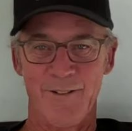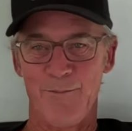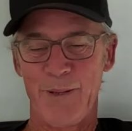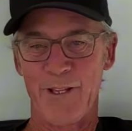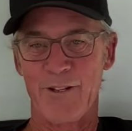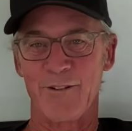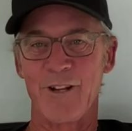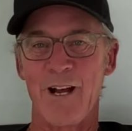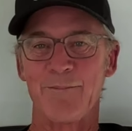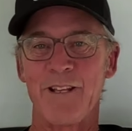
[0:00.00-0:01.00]
pick your
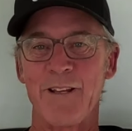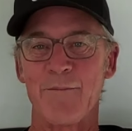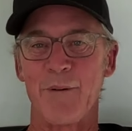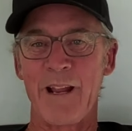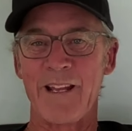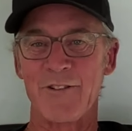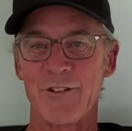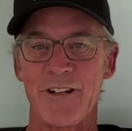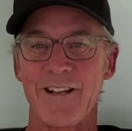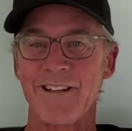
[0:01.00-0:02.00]
top 10 brands. You're
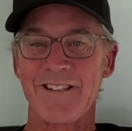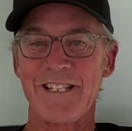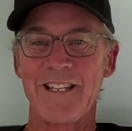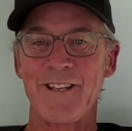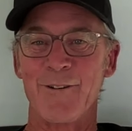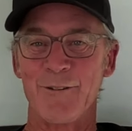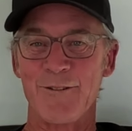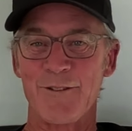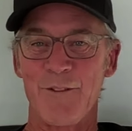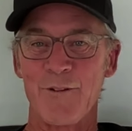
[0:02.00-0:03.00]
not going to see the owners
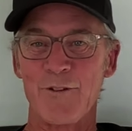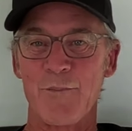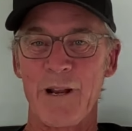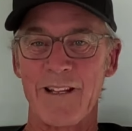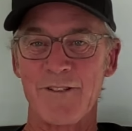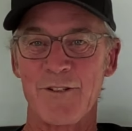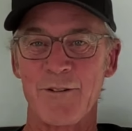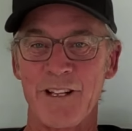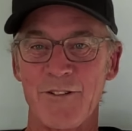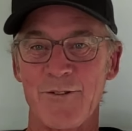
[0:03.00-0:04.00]
of those brands
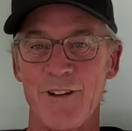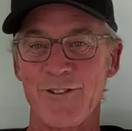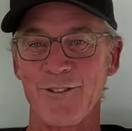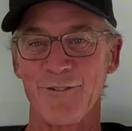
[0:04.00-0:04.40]
doing instructional